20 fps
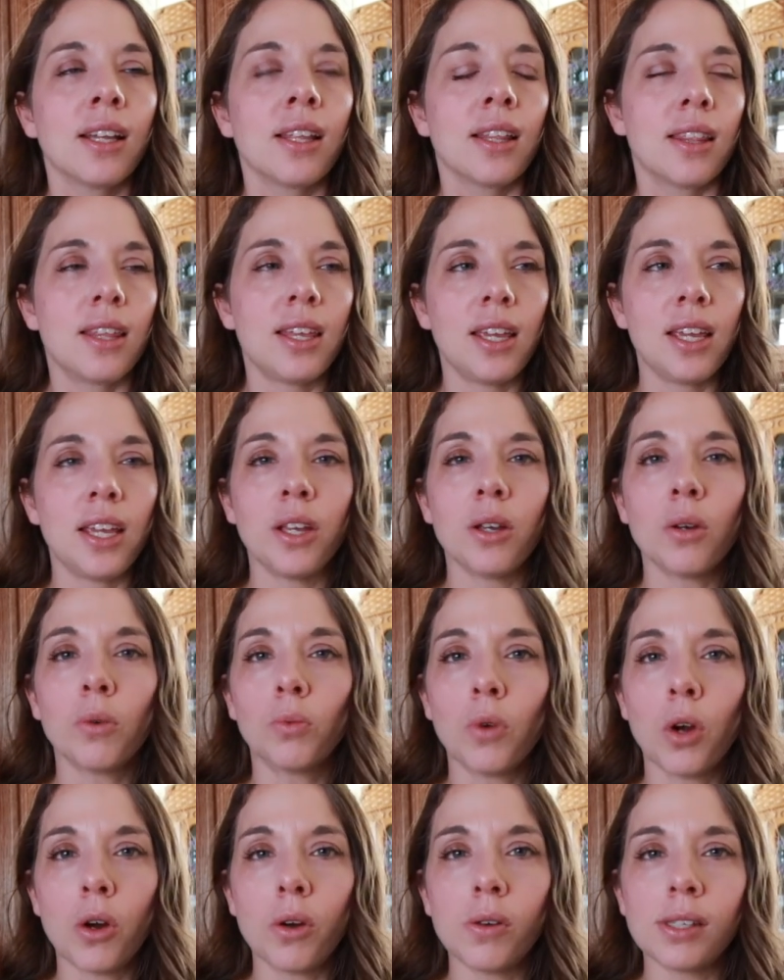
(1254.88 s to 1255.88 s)
the
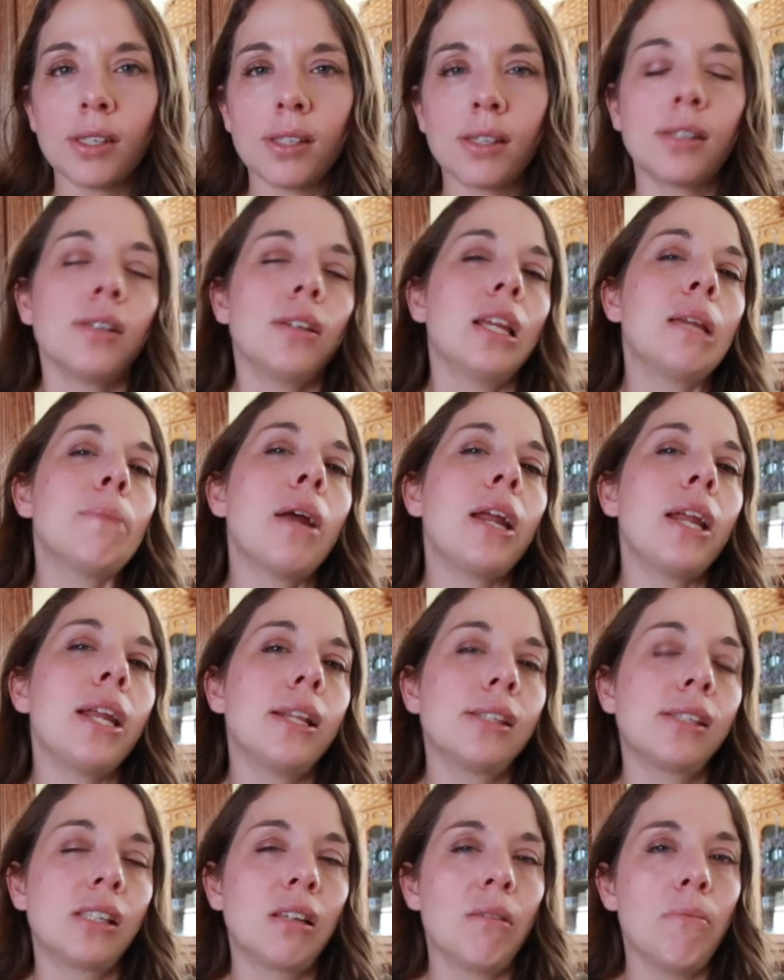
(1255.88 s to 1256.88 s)
roast in my
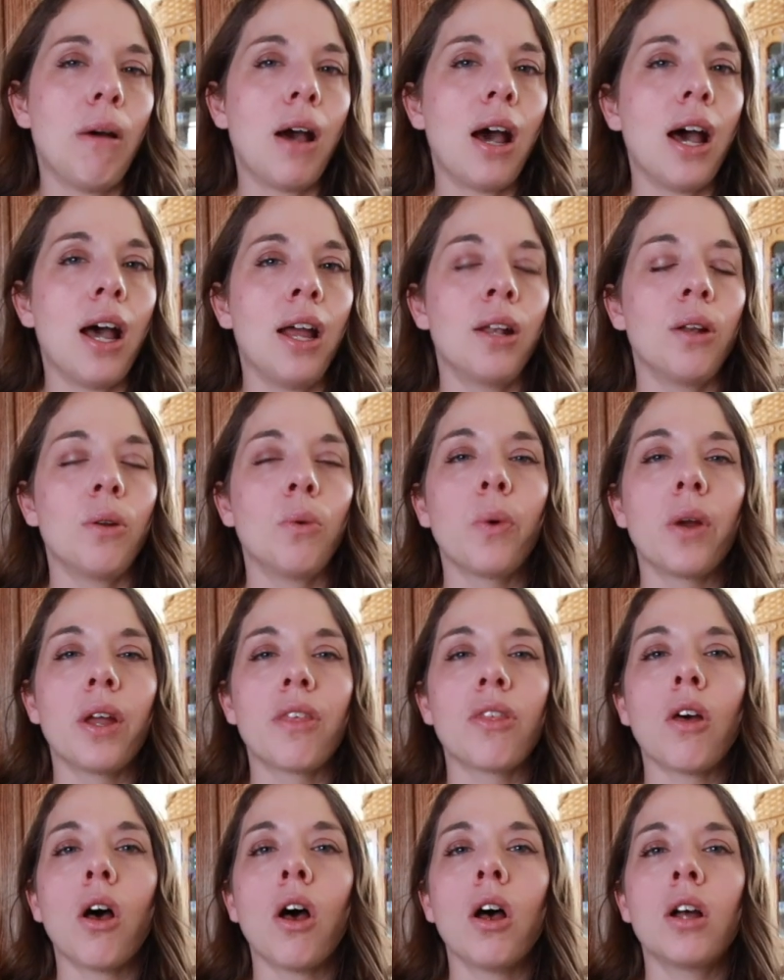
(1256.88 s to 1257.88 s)
Instant Pot
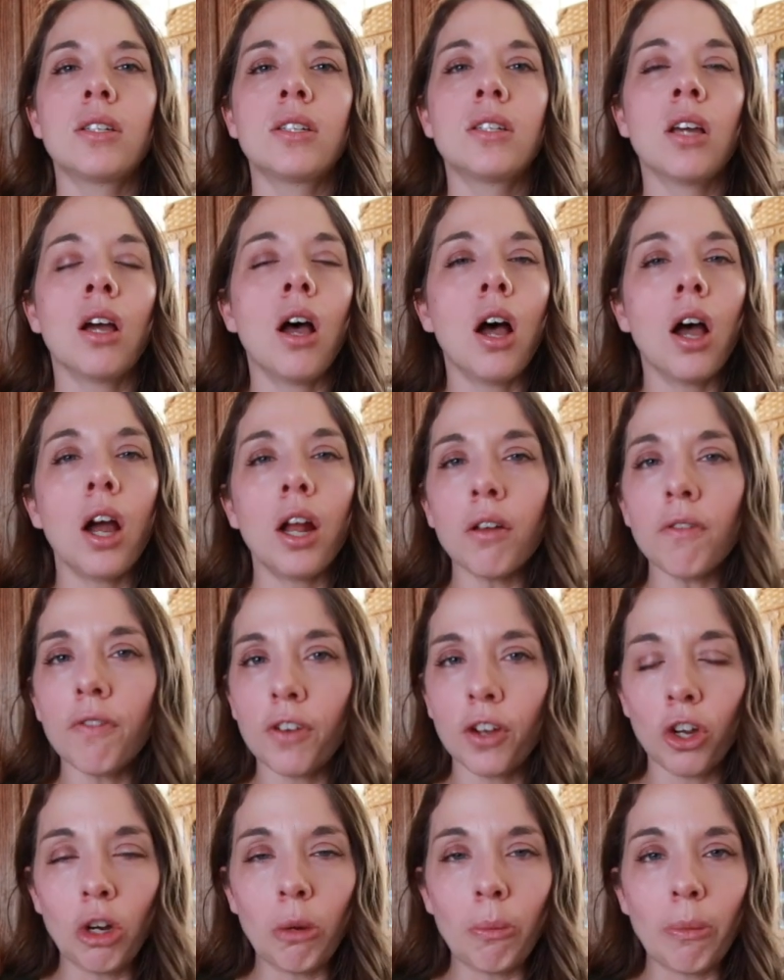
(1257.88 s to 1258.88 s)
with a ton of
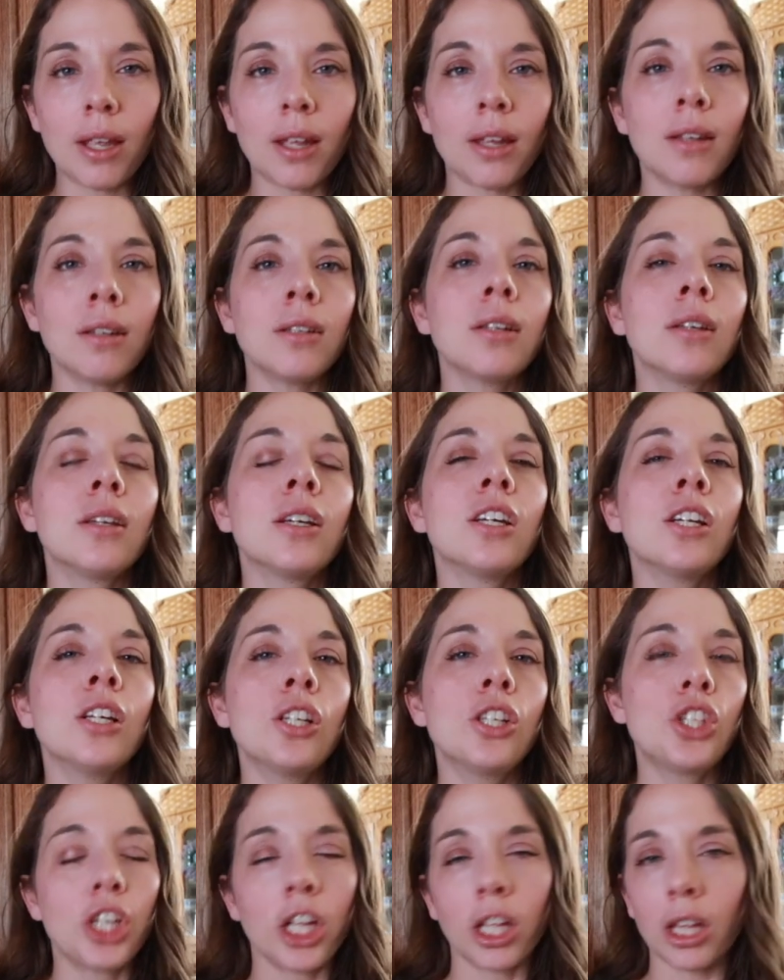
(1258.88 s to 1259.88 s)
cumin,
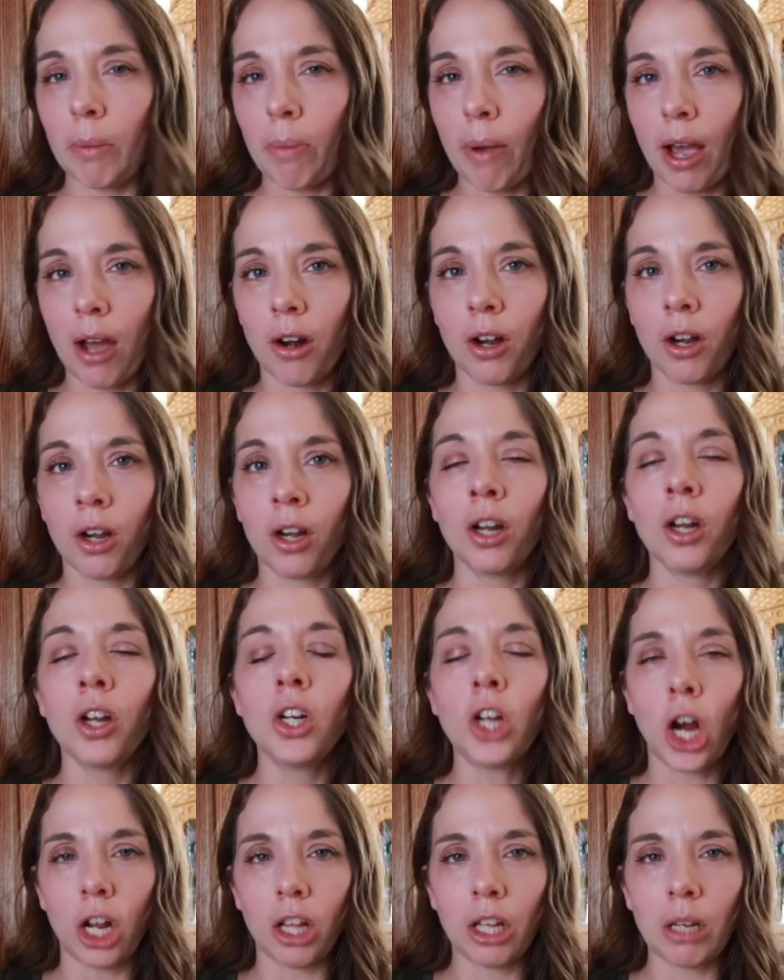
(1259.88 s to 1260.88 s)
chili powder,
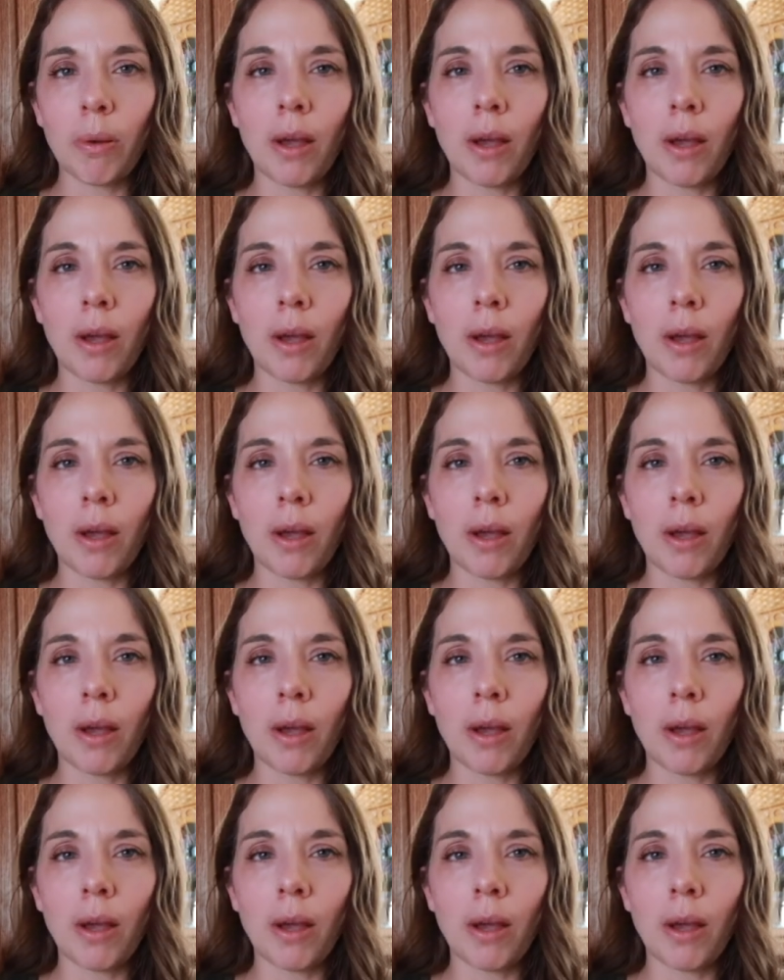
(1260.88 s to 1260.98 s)
garlic